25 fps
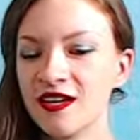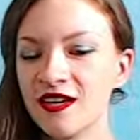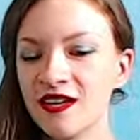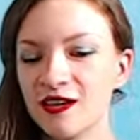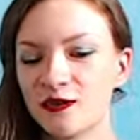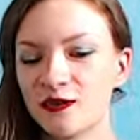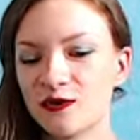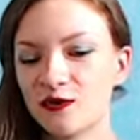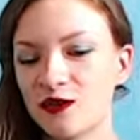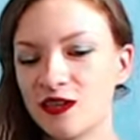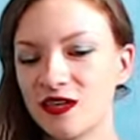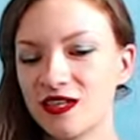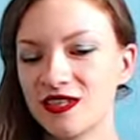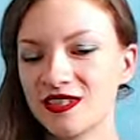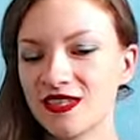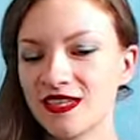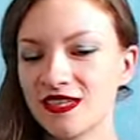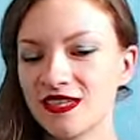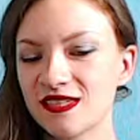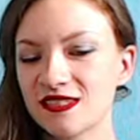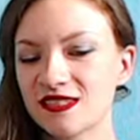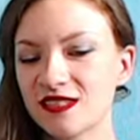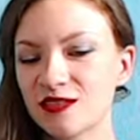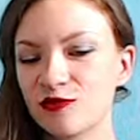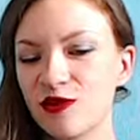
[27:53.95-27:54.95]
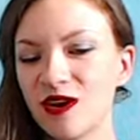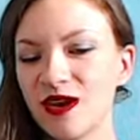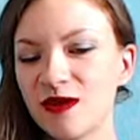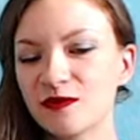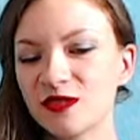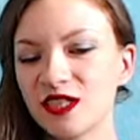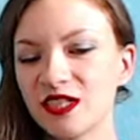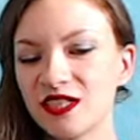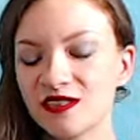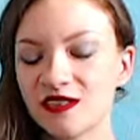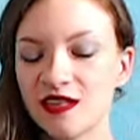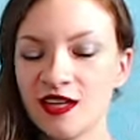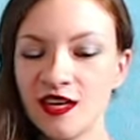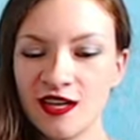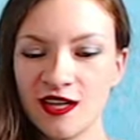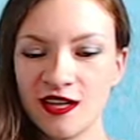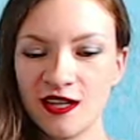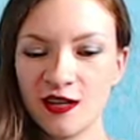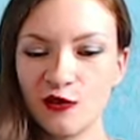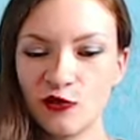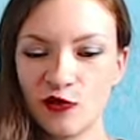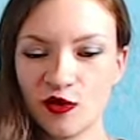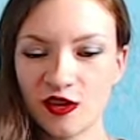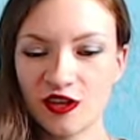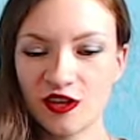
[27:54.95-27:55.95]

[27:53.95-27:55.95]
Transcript: or it is Kremlin with